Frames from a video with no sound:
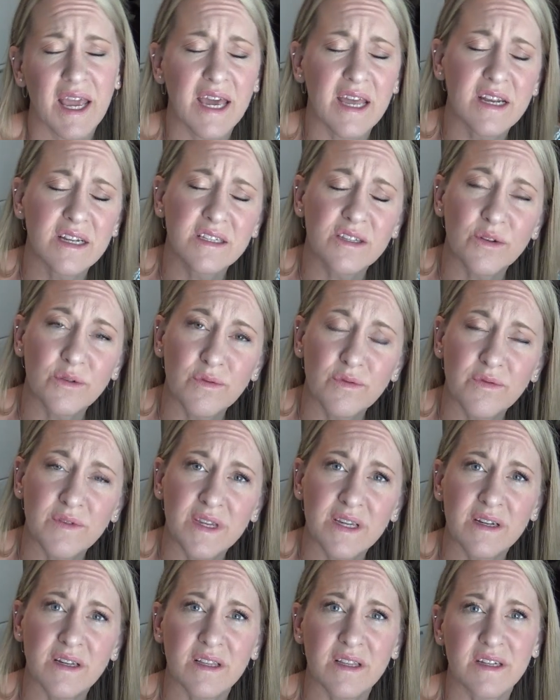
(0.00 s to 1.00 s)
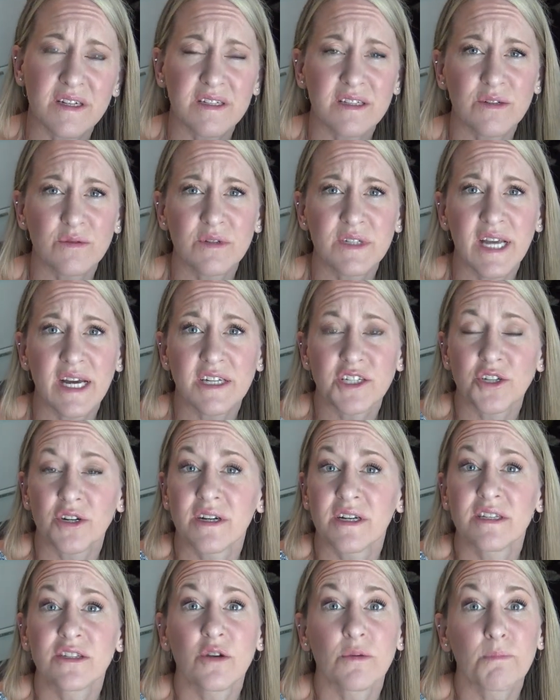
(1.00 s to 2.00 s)
and its own feel and its own texture
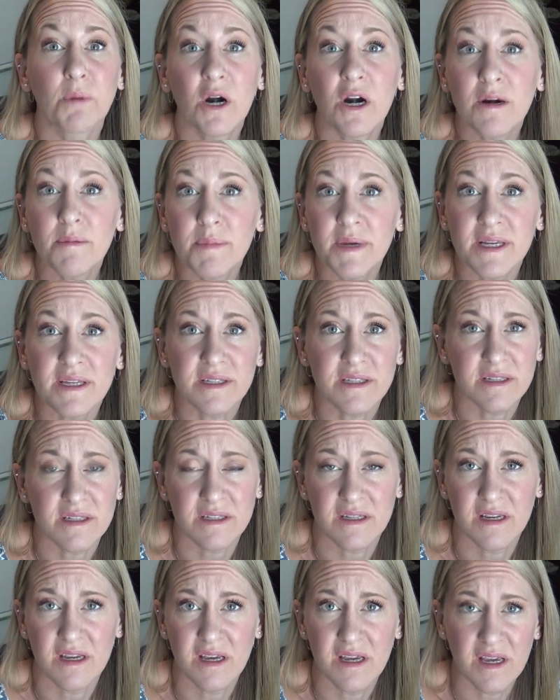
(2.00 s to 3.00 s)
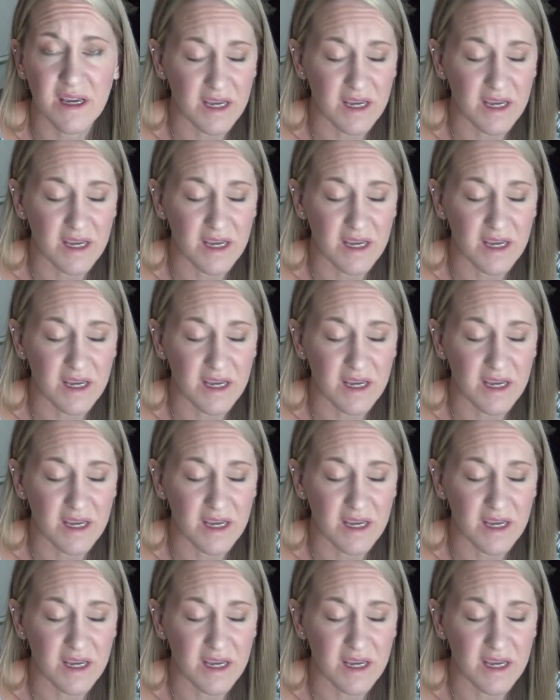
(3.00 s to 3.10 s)
and its own purpose.